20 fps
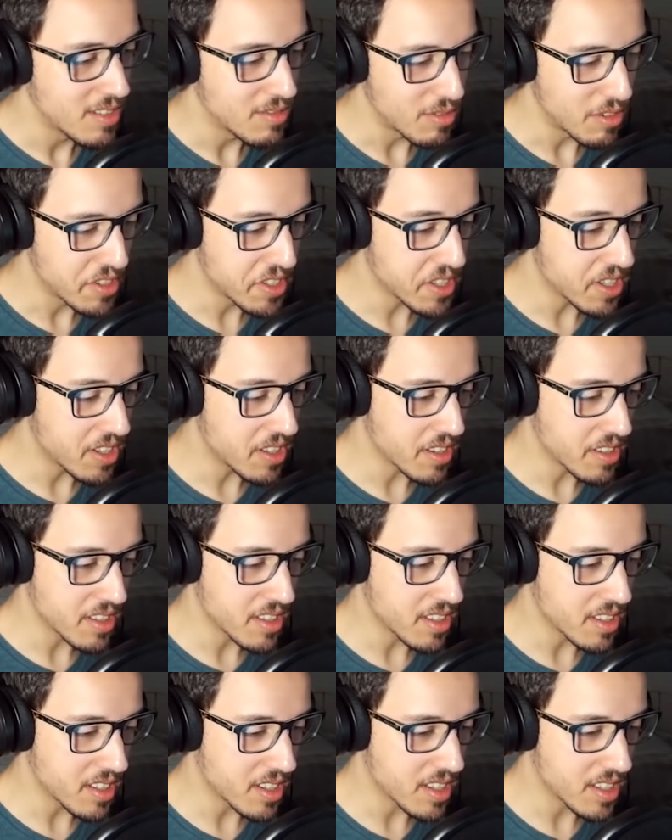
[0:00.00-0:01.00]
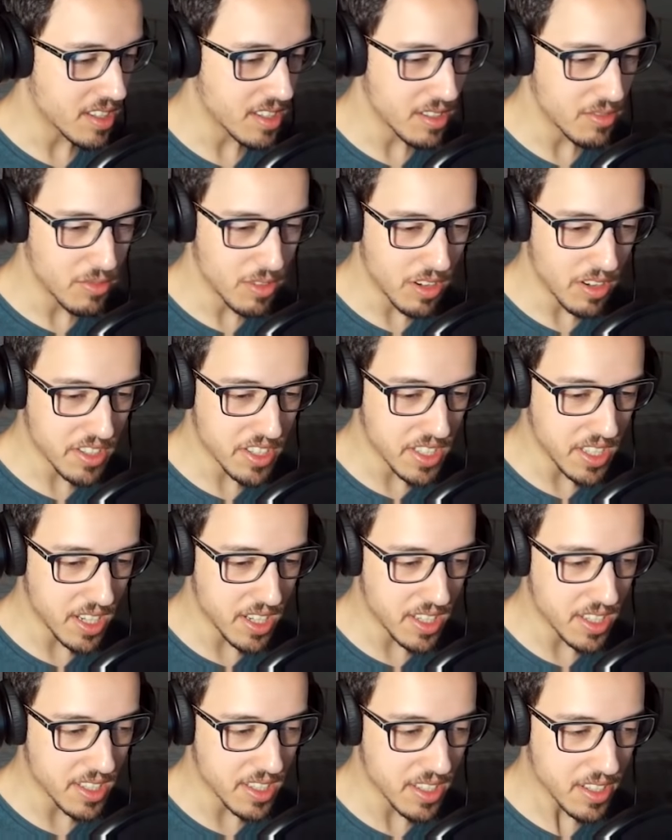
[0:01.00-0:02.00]
We're starting. Uh, we're
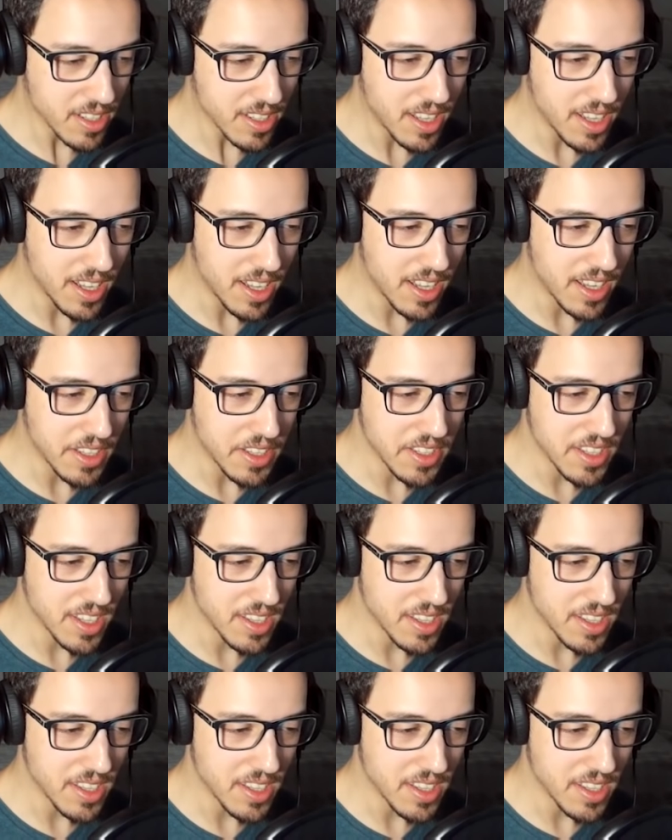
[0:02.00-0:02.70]
starting the class.